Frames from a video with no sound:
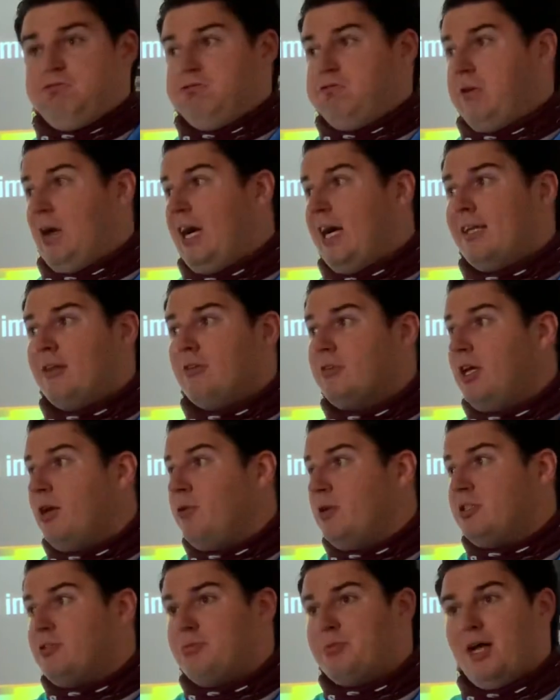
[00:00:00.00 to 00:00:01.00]
I don't know
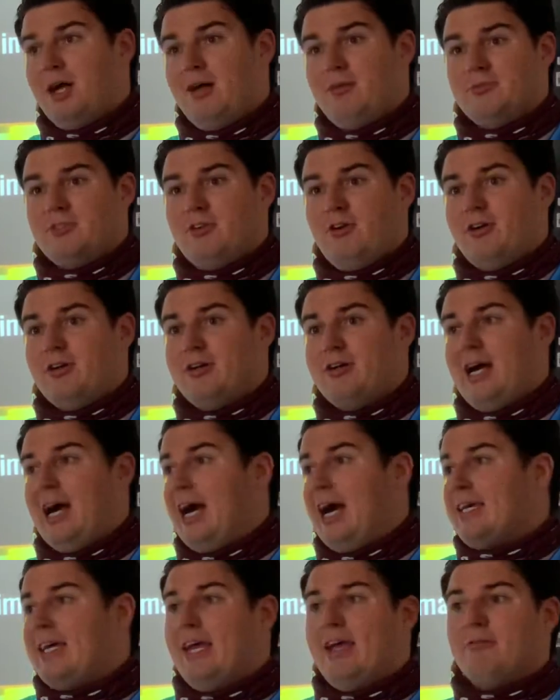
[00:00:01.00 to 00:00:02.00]
what your problems are.
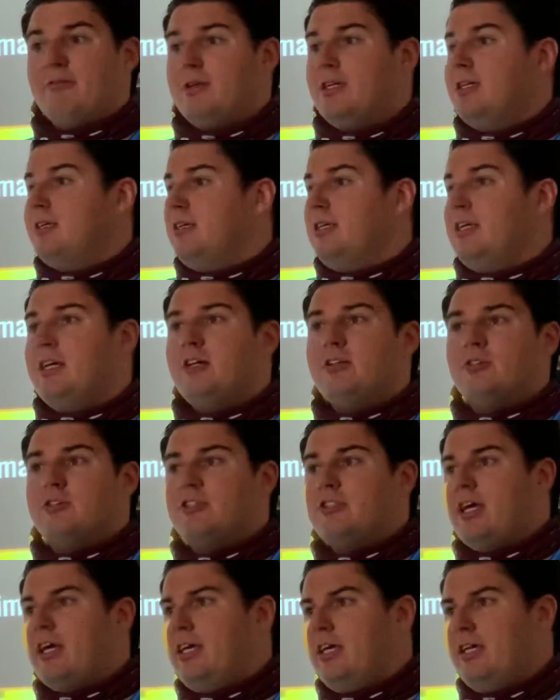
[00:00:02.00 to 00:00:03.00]
I can't really
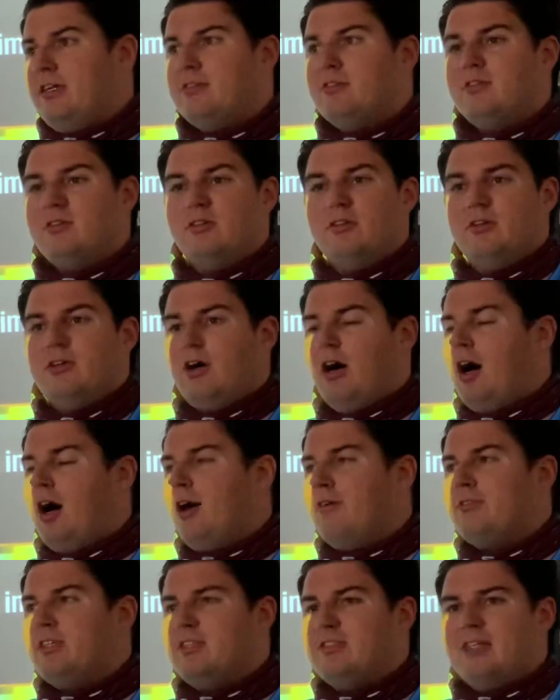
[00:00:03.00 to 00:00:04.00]
understand
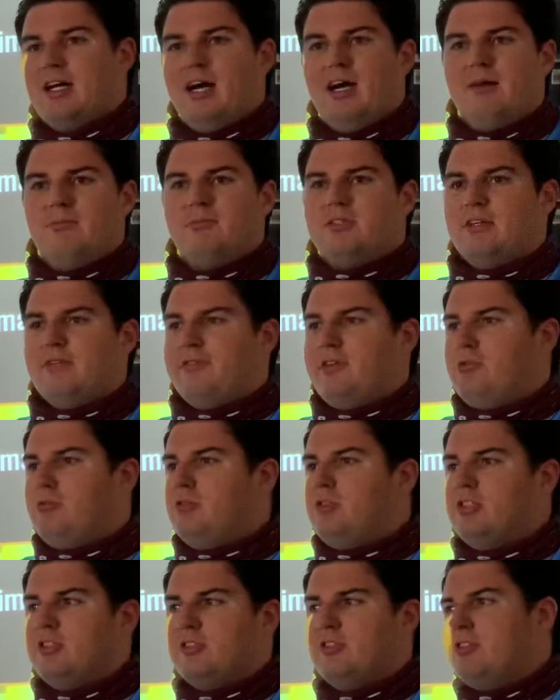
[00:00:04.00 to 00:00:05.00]
oftentimes if you
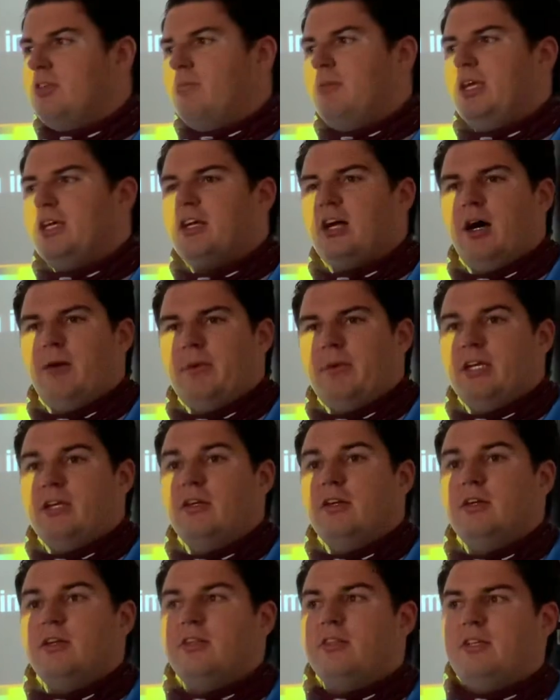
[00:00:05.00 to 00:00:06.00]
just send me a comment,
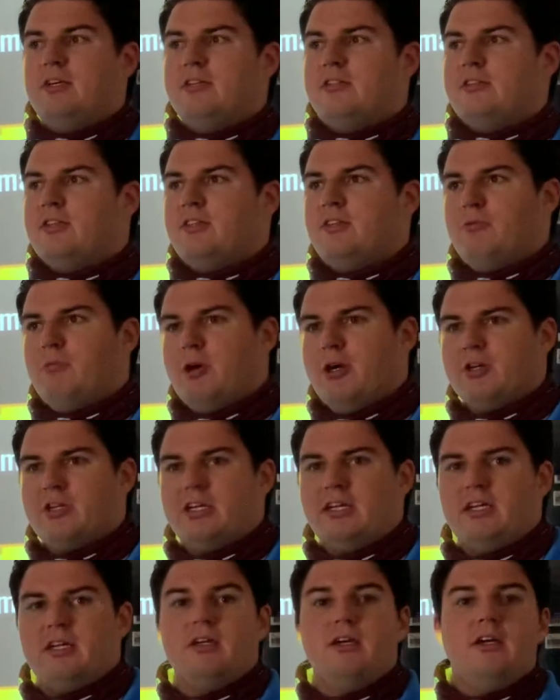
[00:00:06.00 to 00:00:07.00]
this isn't
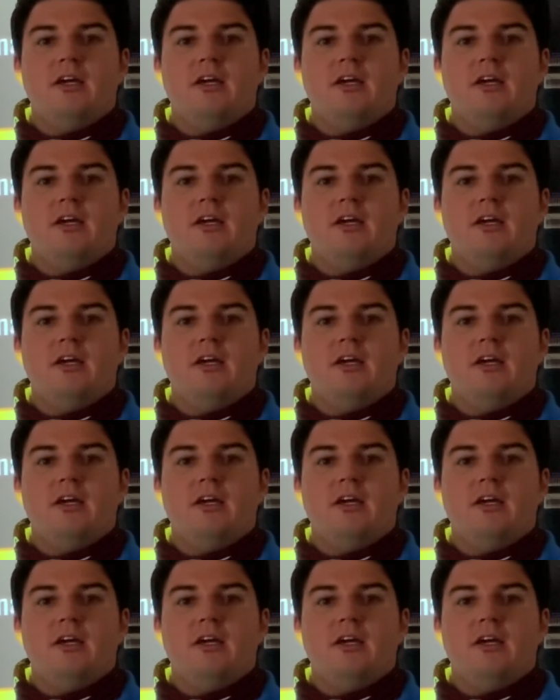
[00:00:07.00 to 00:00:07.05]
working.